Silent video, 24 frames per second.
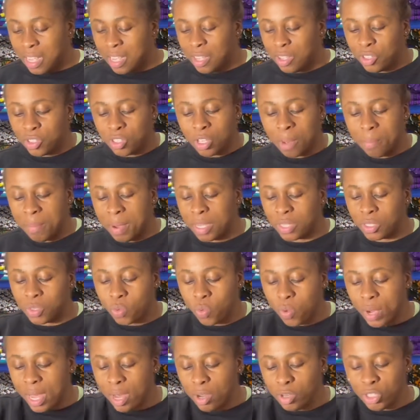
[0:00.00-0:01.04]
So I might as
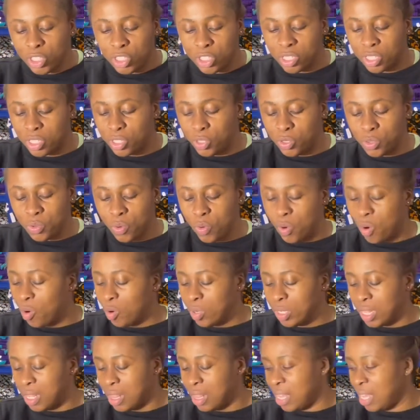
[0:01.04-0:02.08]
well just do all
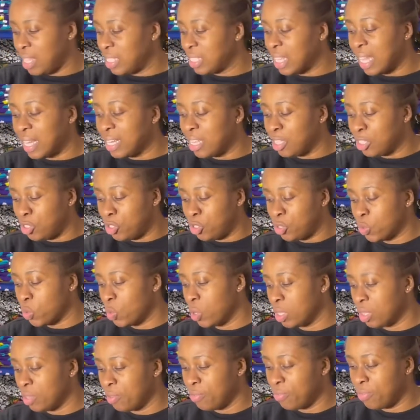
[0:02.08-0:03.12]
the things I need to do
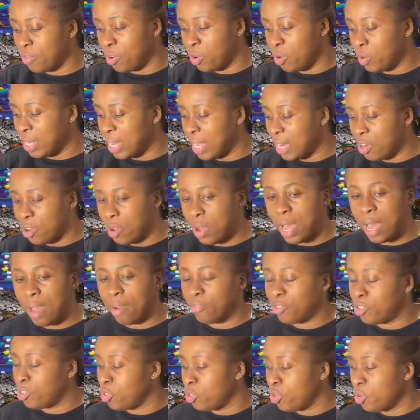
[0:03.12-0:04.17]
on the phone and not
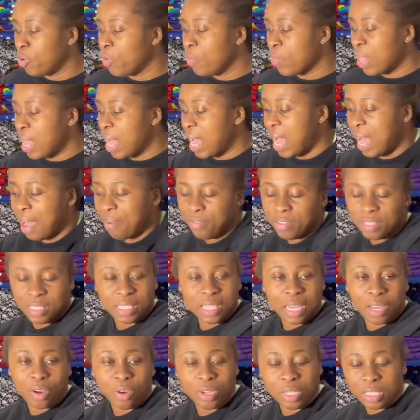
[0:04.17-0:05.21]
have to have a
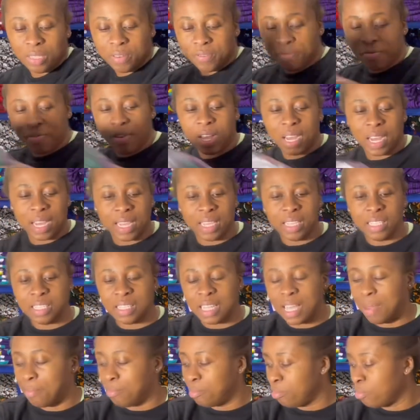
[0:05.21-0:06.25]
second device
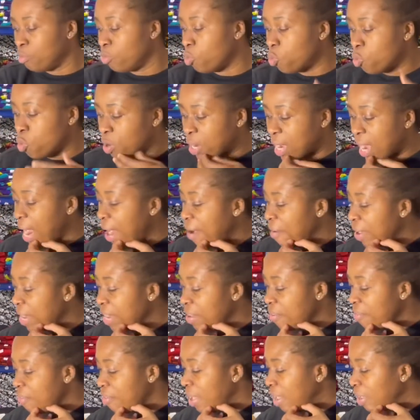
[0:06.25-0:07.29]
that I'm carrying
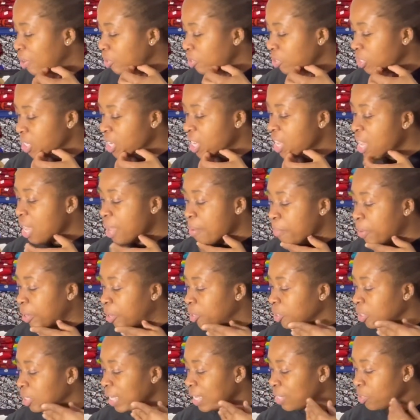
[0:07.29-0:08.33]
around,
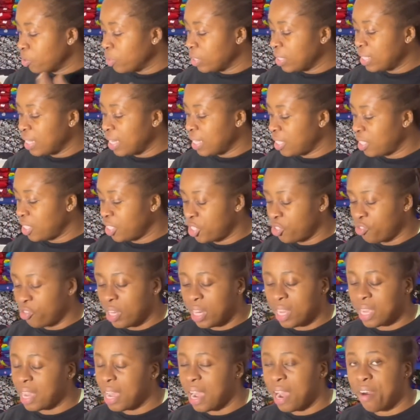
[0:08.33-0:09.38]
because I don't
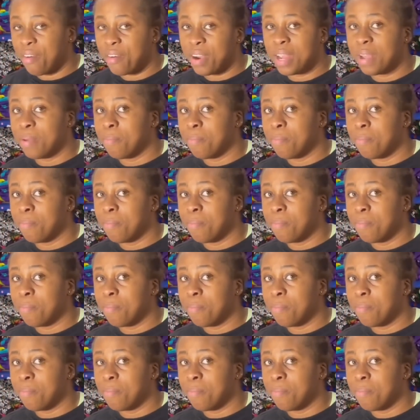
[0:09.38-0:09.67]
necessarily carry